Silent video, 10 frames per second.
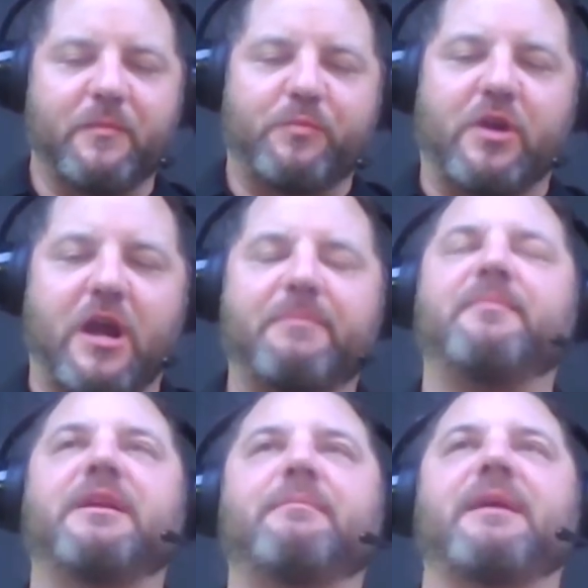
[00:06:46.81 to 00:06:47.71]

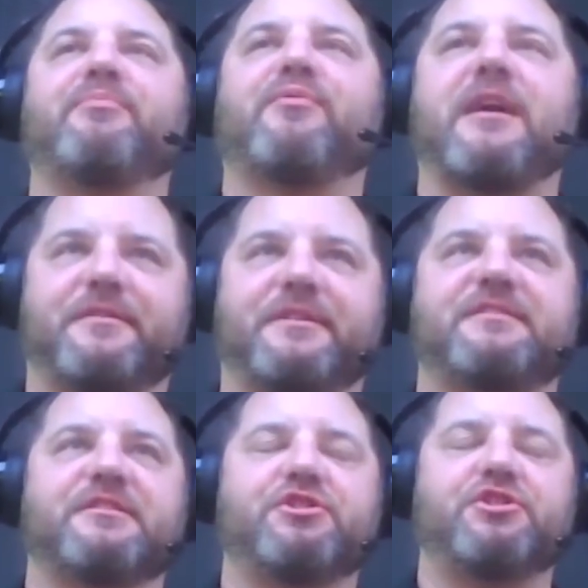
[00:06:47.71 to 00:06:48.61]
probably my
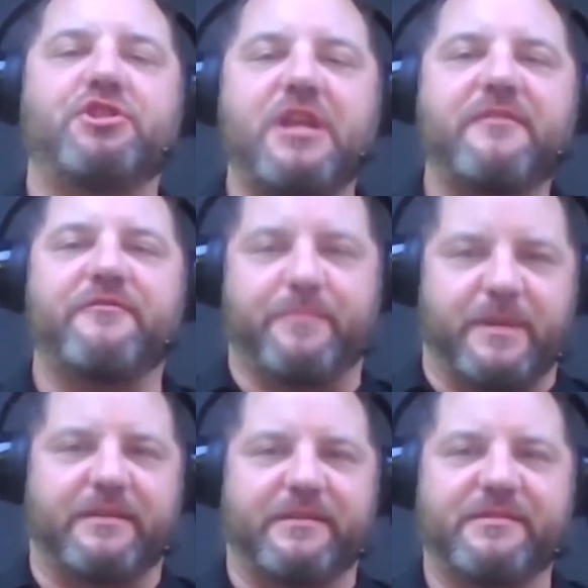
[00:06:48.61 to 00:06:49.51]
proudest
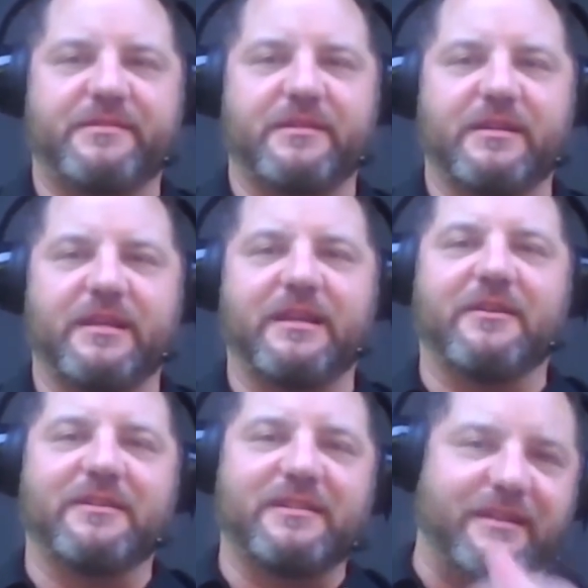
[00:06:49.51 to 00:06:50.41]
achievements,
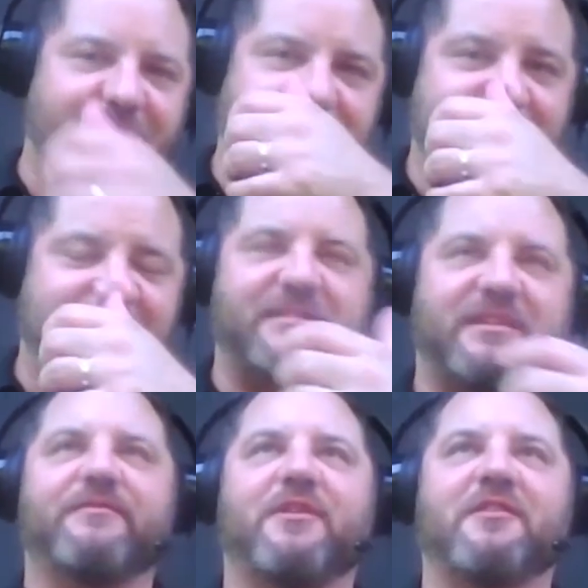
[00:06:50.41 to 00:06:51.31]
that
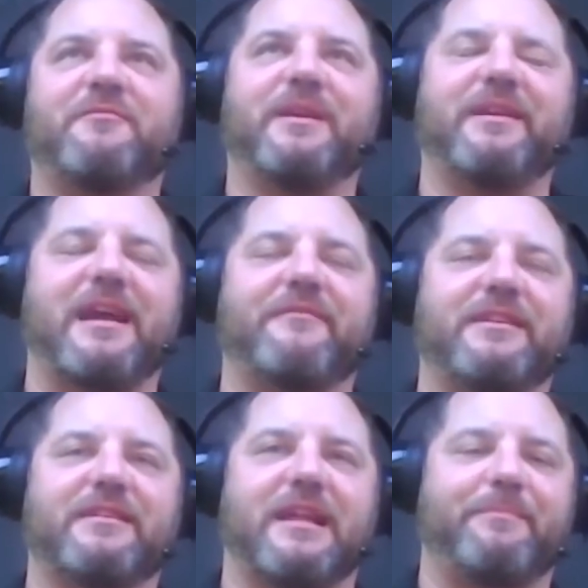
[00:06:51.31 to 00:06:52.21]
doesn't involve me
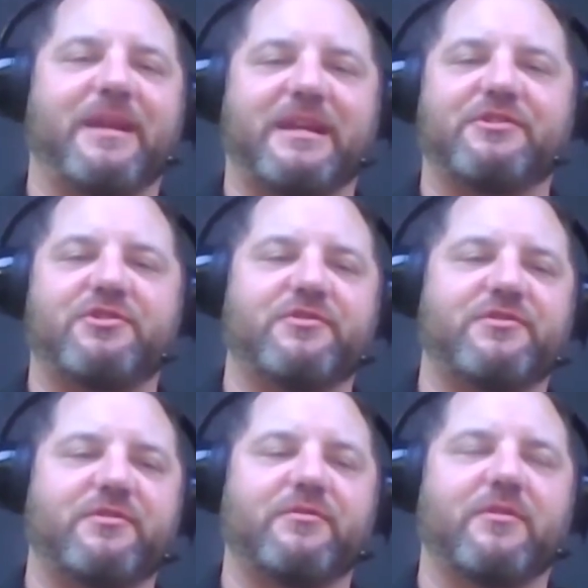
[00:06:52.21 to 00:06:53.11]
having to like pick and choose
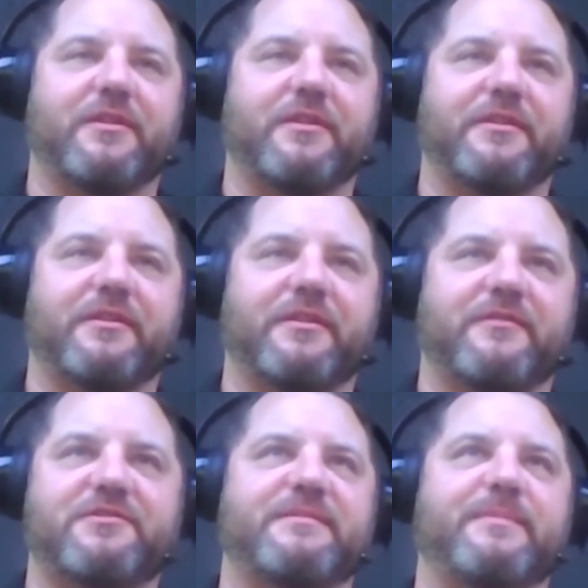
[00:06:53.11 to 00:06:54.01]
through all the
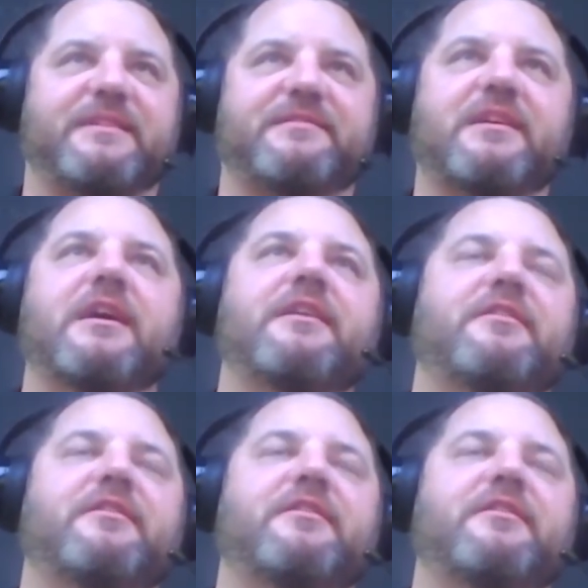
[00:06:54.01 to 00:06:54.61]
different stories, because